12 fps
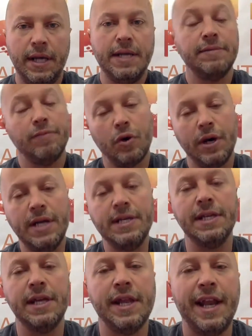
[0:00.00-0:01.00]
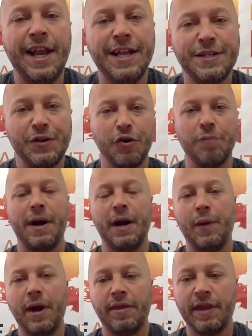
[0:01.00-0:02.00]
more easily than it is a group.
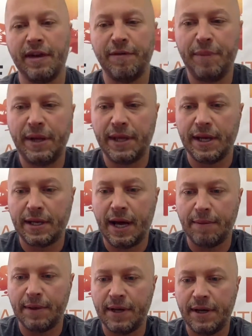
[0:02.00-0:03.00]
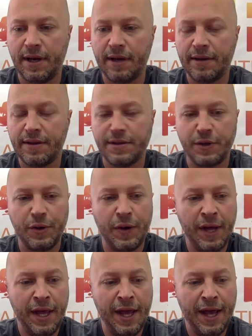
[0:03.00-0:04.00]
Anyway, I think I've beat that topic to death. So
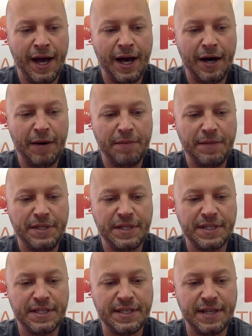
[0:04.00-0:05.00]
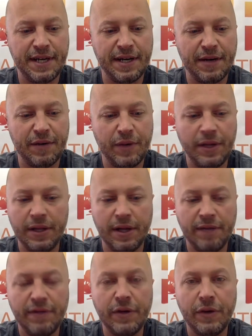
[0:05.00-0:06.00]
we
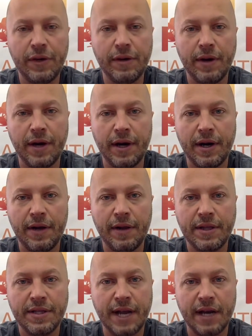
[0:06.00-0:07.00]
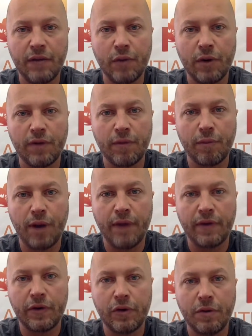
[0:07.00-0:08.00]
love doing this kind of work for
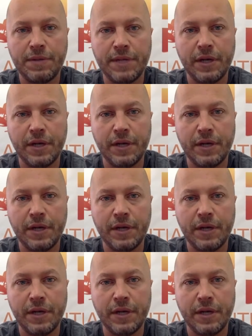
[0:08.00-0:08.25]
private groups.